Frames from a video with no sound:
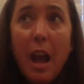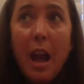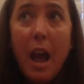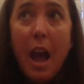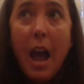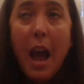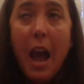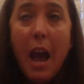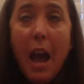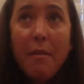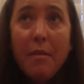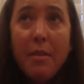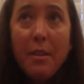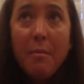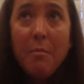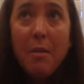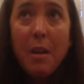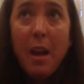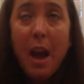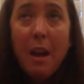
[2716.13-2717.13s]
have
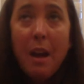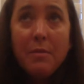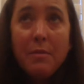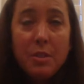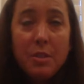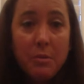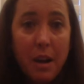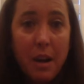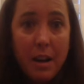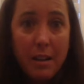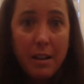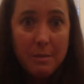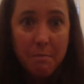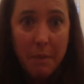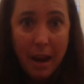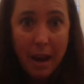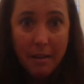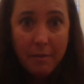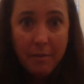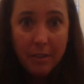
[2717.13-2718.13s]
them have direct
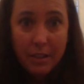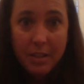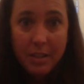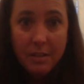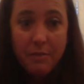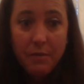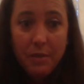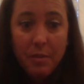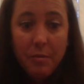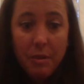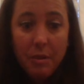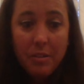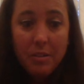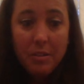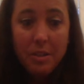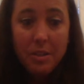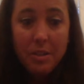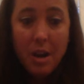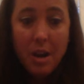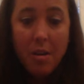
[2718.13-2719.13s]
benefits, if you will.
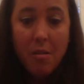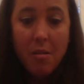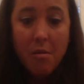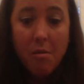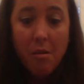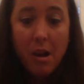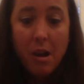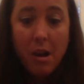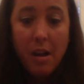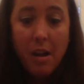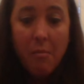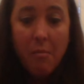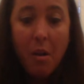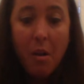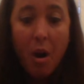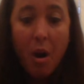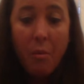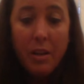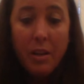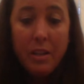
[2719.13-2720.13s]
So
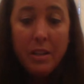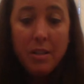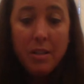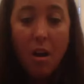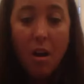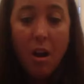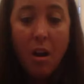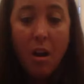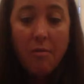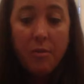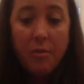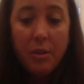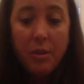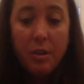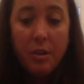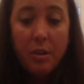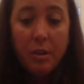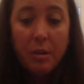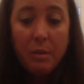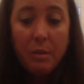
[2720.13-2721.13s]
always
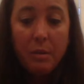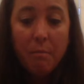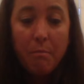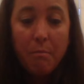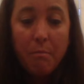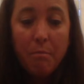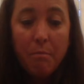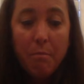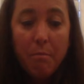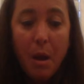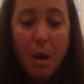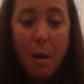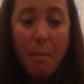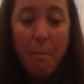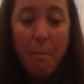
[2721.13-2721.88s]
offer a